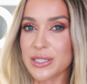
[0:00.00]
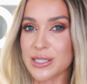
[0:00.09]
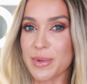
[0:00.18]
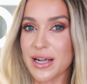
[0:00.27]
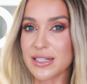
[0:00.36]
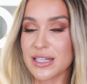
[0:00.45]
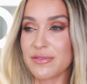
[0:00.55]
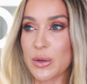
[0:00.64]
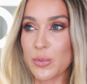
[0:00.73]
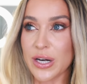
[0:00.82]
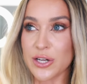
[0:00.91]
perspective,
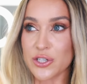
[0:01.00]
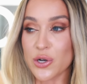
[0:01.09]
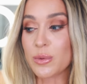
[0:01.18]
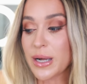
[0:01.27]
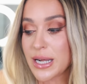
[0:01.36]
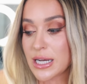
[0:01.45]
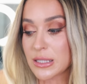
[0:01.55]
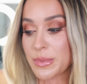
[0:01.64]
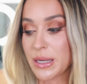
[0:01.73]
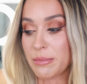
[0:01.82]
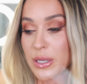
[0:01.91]
and when I showed my
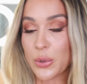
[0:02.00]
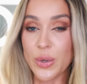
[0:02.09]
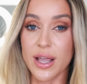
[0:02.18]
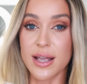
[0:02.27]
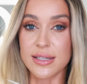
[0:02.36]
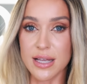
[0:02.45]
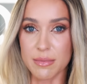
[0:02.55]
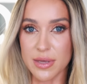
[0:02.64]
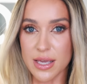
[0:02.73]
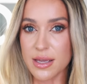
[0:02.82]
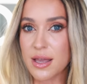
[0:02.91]
husband Minuit et
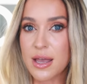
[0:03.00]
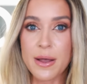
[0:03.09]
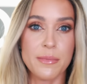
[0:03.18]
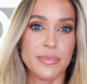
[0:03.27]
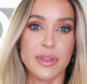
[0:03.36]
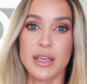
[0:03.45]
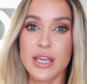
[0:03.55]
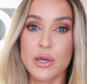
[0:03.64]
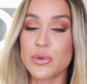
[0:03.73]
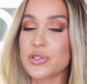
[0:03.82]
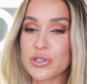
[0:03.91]
Demi,
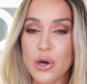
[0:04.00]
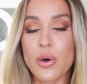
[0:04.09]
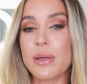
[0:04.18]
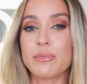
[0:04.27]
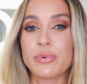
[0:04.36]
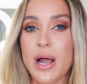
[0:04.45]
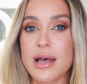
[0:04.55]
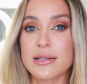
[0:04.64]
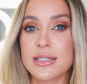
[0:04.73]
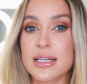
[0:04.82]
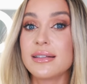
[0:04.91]
he was so
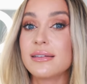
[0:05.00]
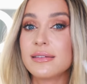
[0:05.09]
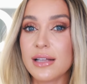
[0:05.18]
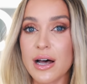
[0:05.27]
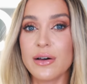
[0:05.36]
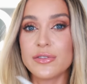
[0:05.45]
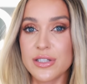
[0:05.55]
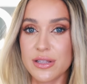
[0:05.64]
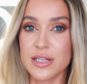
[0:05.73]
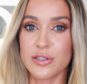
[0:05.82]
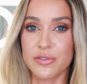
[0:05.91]
impressed. He loved
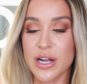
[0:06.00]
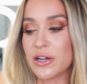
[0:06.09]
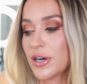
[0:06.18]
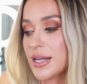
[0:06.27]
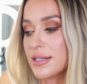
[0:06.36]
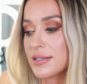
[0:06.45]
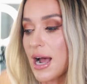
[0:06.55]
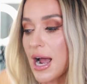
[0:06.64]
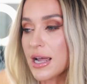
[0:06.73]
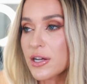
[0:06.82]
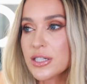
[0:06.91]
this fragrance.
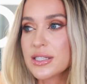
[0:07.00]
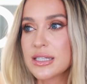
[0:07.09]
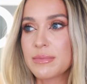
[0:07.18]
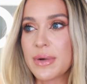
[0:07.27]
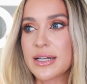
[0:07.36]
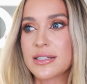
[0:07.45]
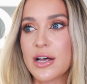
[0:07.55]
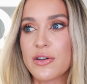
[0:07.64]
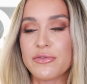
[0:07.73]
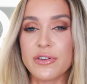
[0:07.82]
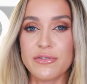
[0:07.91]
I could see
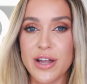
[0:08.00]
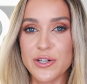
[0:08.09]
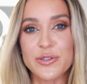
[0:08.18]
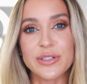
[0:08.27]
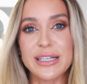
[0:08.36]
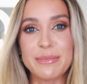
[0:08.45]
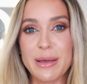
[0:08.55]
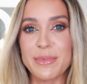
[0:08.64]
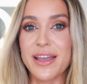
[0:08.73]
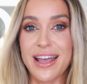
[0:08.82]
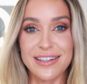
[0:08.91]
myself eventually
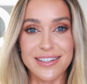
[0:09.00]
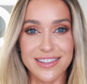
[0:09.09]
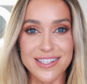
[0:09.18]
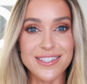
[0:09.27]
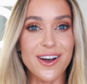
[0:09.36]
maybe handing this